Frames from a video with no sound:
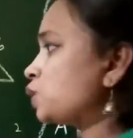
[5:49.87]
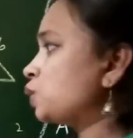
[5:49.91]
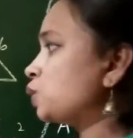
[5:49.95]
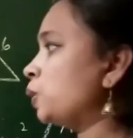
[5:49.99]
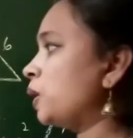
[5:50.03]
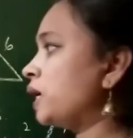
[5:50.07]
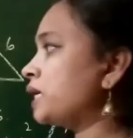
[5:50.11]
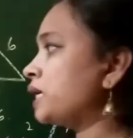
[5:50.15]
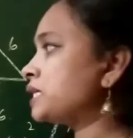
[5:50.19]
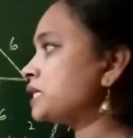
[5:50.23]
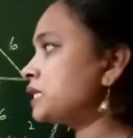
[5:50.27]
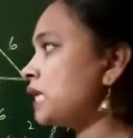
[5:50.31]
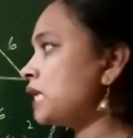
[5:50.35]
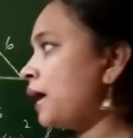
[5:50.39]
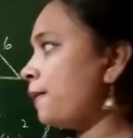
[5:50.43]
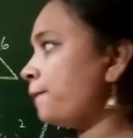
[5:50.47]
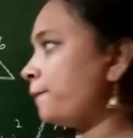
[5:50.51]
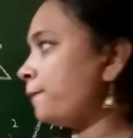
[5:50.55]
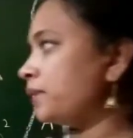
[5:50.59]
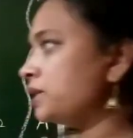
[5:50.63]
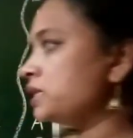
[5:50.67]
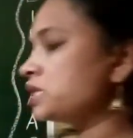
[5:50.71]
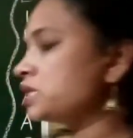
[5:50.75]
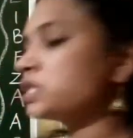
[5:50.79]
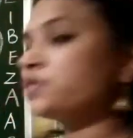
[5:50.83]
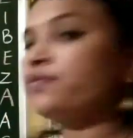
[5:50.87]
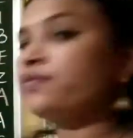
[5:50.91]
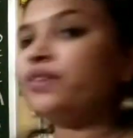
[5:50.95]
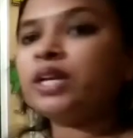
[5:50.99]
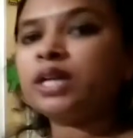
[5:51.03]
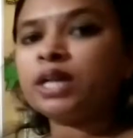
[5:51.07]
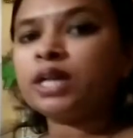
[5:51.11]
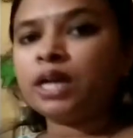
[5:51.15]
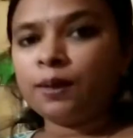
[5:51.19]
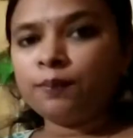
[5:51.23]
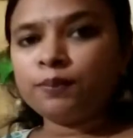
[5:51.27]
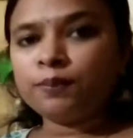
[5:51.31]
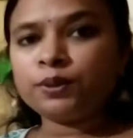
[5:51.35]
two examples we
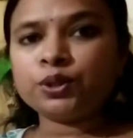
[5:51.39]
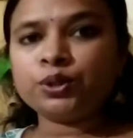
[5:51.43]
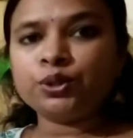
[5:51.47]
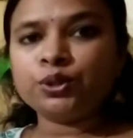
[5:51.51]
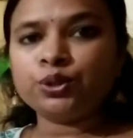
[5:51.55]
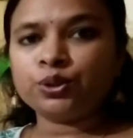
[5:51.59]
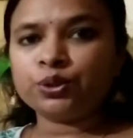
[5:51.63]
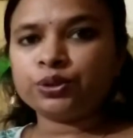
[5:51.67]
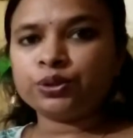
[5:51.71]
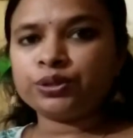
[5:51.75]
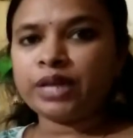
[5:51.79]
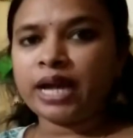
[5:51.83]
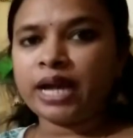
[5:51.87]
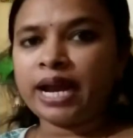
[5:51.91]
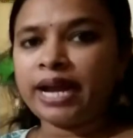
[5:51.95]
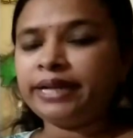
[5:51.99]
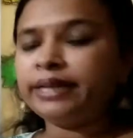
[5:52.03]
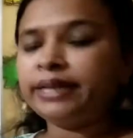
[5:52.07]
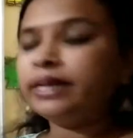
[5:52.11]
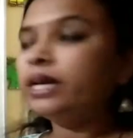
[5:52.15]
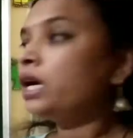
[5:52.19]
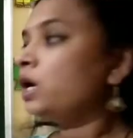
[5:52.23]
come to know that